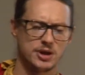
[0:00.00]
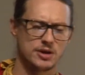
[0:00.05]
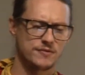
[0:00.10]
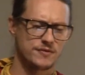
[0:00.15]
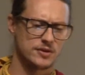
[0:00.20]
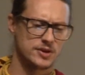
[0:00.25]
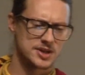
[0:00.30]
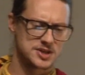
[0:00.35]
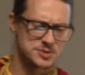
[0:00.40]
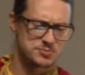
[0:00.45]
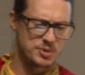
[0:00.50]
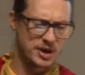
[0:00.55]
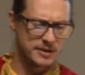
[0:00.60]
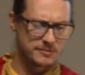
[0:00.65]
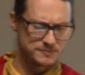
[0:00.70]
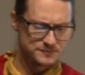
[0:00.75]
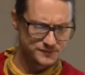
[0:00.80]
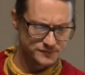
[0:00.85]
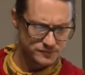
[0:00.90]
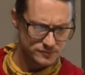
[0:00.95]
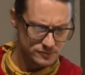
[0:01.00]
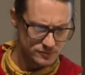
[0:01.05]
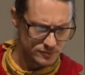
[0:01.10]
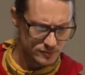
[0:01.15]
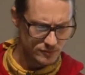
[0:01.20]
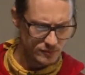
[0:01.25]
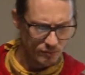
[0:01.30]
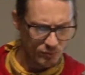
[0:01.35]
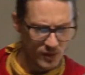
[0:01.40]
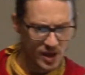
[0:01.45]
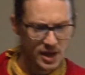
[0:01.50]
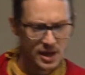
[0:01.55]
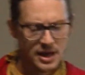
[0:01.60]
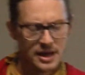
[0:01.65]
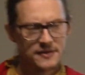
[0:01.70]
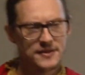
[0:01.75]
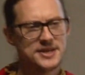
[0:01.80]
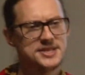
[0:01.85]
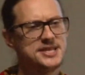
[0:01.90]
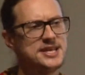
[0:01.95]
up here for this, but
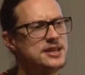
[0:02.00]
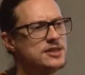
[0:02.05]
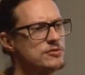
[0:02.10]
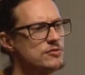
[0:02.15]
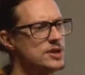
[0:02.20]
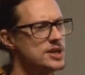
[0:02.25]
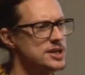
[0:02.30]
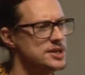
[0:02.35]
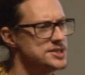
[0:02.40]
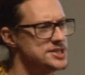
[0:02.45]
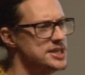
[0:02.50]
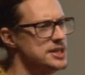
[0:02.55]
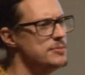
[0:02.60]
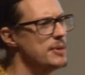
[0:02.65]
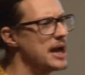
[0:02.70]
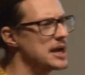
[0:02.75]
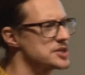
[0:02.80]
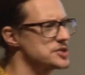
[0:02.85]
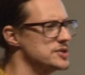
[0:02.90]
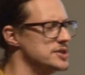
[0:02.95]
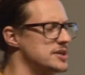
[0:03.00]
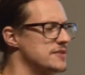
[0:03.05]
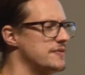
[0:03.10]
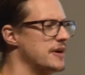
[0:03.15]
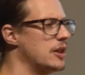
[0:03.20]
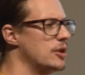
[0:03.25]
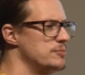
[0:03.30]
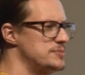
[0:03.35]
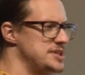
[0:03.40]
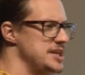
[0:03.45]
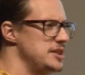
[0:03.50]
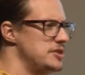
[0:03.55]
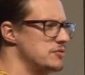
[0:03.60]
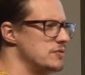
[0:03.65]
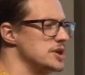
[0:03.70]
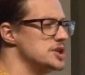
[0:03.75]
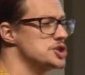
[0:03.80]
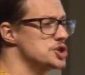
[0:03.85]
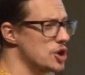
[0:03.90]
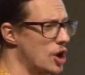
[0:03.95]
the D3 team actually developed
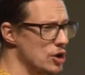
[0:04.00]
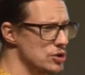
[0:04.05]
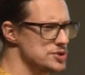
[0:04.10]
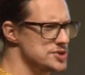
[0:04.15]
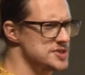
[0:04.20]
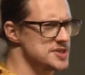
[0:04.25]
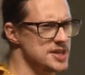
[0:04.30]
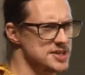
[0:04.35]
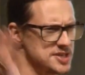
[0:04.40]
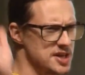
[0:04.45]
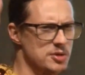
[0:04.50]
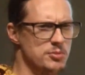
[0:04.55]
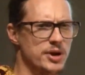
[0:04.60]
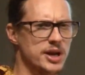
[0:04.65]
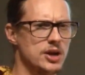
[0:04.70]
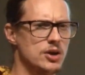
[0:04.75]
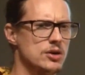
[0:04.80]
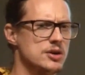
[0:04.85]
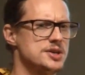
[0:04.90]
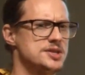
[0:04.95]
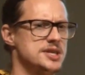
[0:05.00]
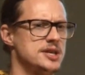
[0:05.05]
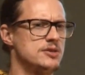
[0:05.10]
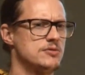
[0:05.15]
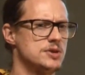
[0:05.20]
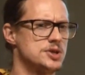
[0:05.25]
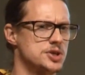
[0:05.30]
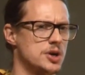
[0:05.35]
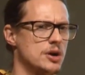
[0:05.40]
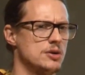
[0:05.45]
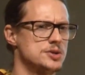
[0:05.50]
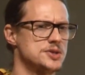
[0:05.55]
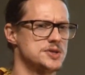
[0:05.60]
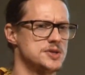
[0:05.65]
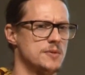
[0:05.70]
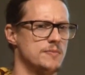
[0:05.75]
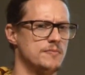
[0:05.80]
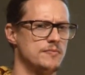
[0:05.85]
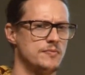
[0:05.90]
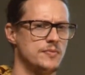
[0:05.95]
D3 charts. Has anybody heard of D3
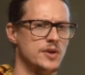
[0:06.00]
charts?